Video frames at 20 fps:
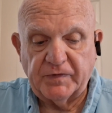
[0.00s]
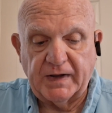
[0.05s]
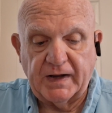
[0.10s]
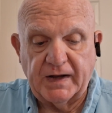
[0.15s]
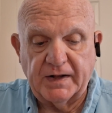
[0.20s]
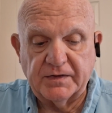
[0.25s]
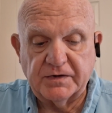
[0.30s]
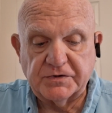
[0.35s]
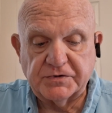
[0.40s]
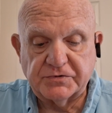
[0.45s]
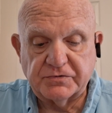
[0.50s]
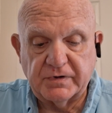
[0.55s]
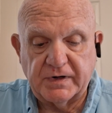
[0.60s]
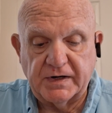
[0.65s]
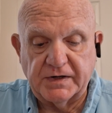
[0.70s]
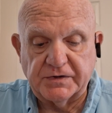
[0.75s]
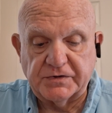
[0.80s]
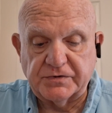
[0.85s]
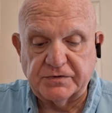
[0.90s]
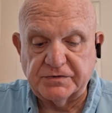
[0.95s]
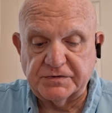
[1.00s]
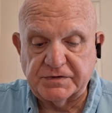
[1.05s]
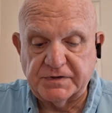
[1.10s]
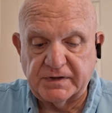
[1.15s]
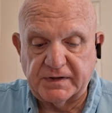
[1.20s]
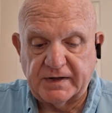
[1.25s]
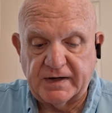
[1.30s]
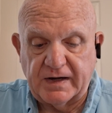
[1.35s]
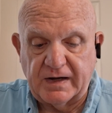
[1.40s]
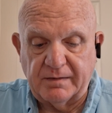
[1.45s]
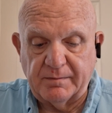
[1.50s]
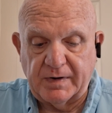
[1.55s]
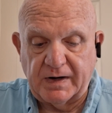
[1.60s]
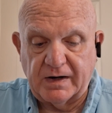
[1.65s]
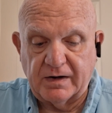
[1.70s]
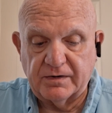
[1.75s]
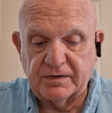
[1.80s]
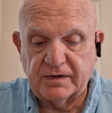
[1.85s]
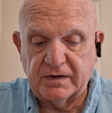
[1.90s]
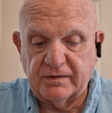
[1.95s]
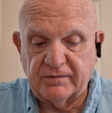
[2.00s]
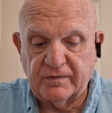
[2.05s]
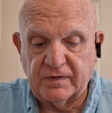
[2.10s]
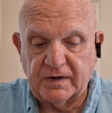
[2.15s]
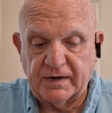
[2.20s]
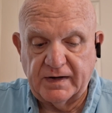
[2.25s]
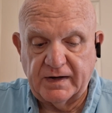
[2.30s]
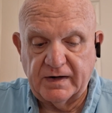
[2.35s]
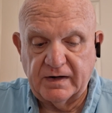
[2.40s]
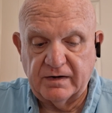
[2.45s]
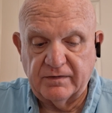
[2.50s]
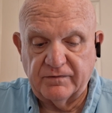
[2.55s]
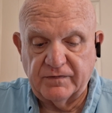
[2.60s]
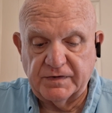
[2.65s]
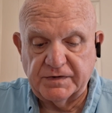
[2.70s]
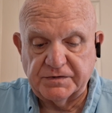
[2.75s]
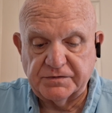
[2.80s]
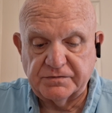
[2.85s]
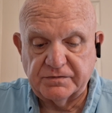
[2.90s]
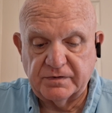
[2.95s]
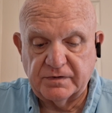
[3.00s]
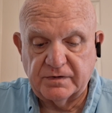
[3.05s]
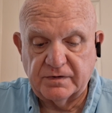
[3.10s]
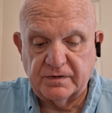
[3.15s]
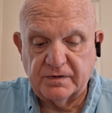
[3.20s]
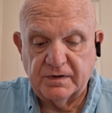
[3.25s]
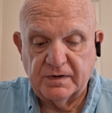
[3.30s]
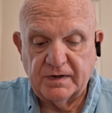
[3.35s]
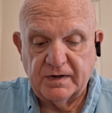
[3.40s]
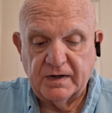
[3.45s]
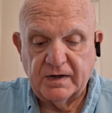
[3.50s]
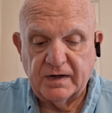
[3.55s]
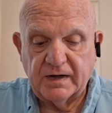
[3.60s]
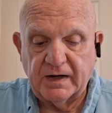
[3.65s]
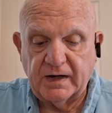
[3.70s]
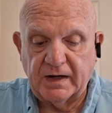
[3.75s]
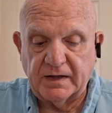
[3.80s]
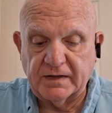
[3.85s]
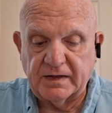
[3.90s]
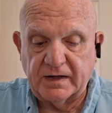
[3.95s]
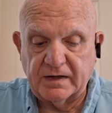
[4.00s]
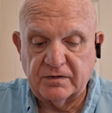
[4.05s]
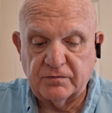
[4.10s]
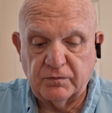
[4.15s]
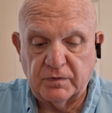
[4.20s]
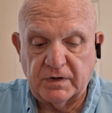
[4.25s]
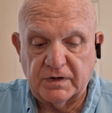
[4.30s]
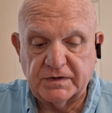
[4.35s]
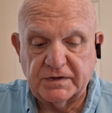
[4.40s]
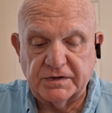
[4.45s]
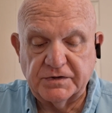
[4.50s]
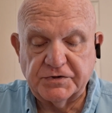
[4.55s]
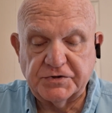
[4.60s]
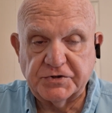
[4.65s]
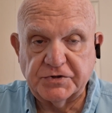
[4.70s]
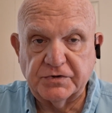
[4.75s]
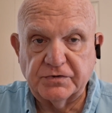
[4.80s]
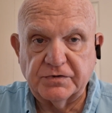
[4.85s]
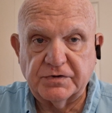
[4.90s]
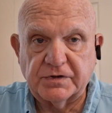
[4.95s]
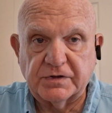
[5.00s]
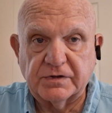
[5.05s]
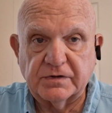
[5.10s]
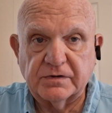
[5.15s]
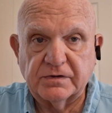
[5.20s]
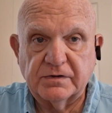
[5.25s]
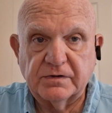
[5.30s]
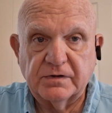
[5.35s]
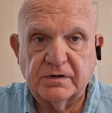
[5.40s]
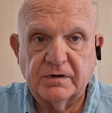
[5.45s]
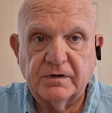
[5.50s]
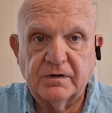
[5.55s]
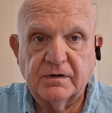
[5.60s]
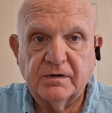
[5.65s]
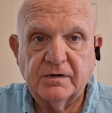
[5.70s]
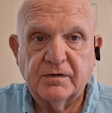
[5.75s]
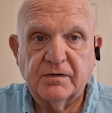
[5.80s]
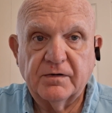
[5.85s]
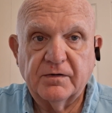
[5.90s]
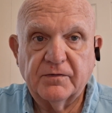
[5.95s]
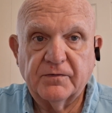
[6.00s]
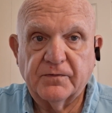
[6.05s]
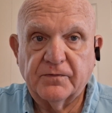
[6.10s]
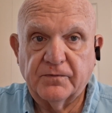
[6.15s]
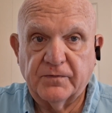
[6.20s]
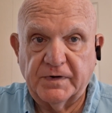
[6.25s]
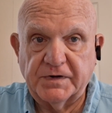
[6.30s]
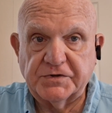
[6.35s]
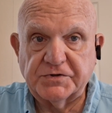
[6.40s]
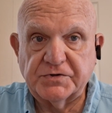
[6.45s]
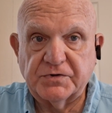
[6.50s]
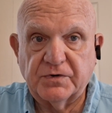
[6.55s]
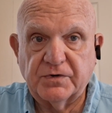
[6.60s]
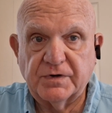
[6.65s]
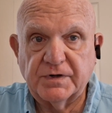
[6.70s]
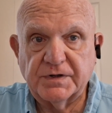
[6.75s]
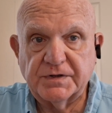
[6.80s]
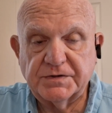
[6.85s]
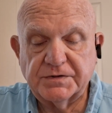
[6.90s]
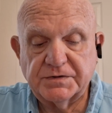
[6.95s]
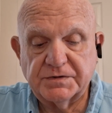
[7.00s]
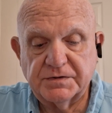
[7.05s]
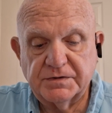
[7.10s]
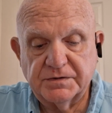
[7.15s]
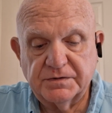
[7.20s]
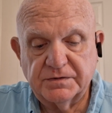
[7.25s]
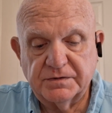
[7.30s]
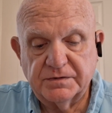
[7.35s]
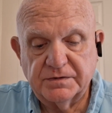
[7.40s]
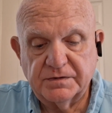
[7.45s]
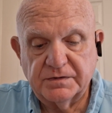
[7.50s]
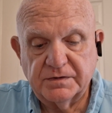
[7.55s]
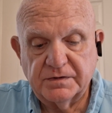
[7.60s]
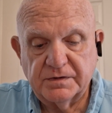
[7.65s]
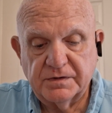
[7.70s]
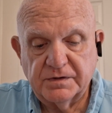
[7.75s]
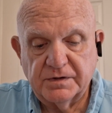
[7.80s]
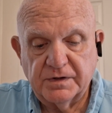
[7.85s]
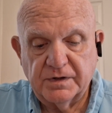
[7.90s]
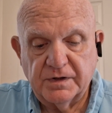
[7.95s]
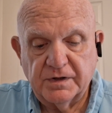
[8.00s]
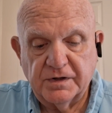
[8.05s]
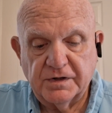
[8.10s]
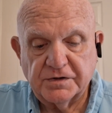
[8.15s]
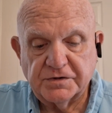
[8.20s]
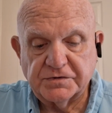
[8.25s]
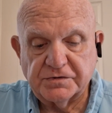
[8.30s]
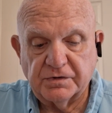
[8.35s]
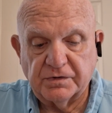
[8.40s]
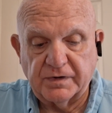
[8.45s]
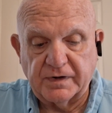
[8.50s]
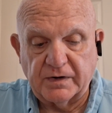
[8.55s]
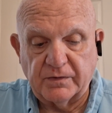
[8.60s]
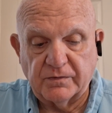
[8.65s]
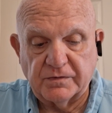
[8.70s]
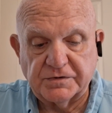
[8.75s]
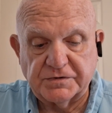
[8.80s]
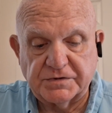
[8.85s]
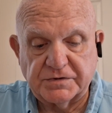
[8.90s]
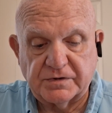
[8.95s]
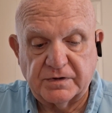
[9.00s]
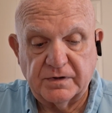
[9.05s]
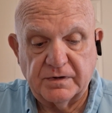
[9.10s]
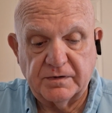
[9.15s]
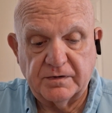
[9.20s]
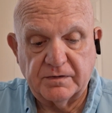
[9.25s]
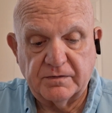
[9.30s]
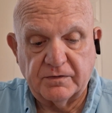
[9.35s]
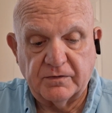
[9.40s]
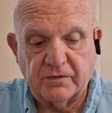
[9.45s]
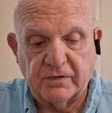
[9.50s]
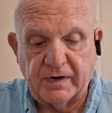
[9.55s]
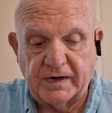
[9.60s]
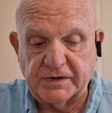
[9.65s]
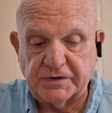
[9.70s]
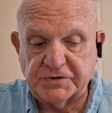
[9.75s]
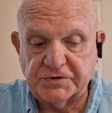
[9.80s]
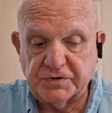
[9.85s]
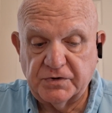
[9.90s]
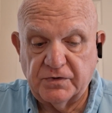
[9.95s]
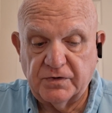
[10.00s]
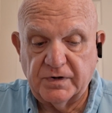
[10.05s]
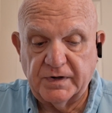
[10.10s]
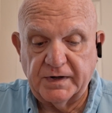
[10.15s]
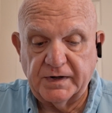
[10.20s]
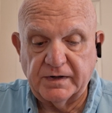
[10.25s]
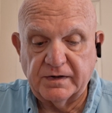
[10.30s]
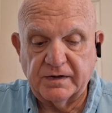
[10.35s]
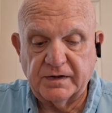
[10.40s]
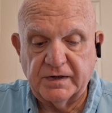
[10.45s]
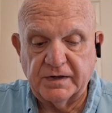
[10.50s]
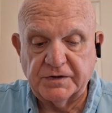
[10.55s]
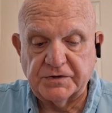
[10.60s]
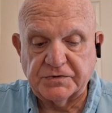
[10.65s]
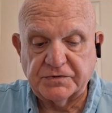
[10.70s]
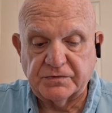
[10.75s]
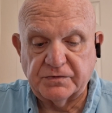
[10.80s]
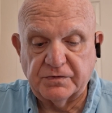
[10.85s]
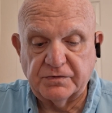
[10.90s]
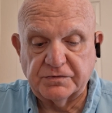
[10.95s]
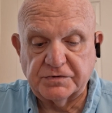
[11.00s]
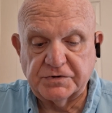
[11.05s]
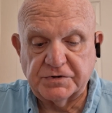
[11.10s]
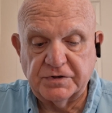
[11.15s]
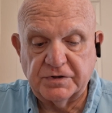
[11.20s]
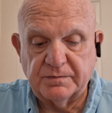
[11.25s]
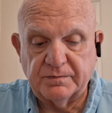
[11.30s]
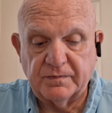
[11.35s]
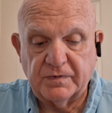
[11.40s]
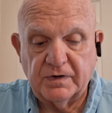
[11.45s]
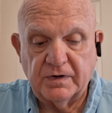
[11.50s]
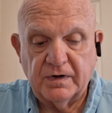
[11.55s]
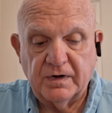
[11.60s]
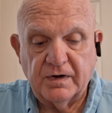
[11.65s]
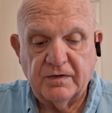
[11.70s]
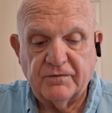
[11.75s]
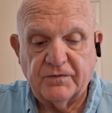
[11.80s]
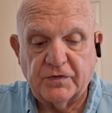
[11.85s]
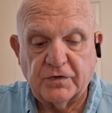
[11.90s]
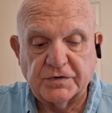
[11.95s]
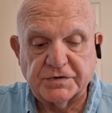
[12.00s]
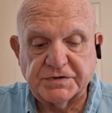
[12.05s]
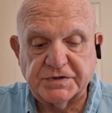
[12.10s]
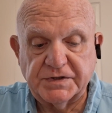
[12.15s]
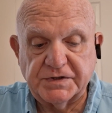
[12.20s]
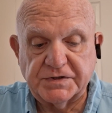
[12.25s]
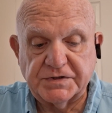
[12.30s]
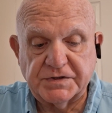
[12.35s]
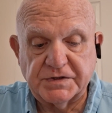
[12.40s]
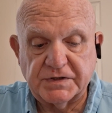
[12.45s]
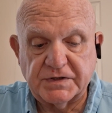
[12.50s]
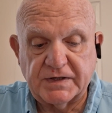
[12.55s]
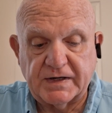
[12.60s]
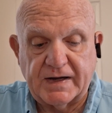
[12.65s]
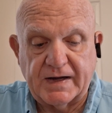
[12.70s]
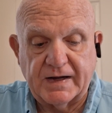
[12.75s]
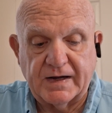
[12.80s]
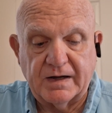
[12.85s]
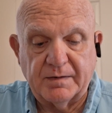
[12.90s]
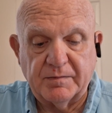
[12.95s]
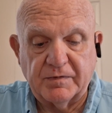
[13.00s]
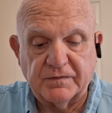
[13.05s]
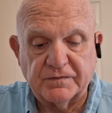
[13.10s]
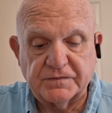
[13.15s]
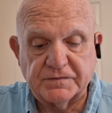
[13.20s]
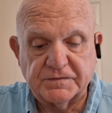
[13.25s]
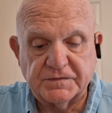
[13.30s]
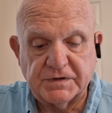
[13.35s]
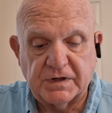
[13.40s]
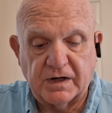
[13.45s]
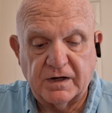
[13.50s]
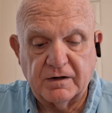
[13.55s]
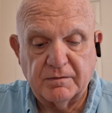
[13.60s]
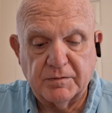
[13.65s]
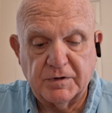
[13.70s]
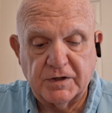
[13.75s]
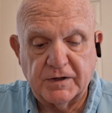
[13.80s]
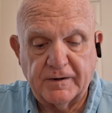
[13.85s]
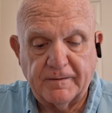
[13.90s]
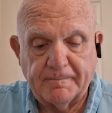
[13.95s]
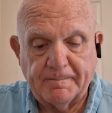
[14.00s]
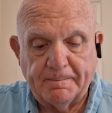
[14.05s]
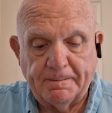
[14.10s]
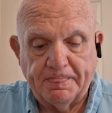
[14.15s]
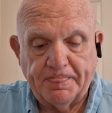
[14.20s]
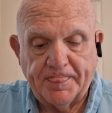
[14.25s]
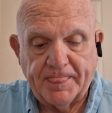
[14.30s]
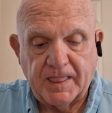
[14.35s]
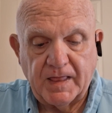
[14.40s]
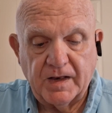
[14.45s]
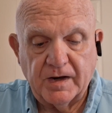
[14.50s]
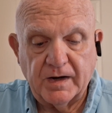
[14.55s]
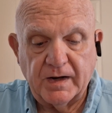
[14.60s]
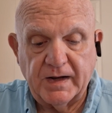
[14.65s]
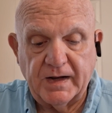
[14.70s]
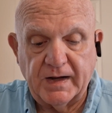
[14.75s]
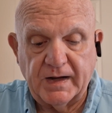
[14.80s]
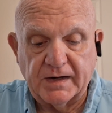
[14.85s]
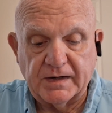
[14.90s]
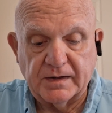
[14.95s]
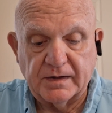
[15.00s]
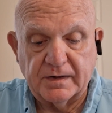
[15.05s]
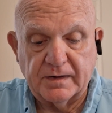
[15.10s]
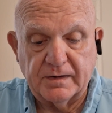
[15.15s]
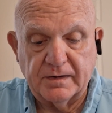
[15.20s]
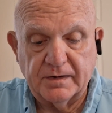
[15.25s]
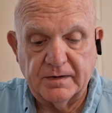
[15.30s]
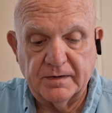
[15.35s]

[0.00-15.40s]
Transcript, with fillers: and the strangers that came out of the land of Israel, and that dwelt in Judah, rejoiced. So there was great joy in Jerusalem, for since the time of Solomon and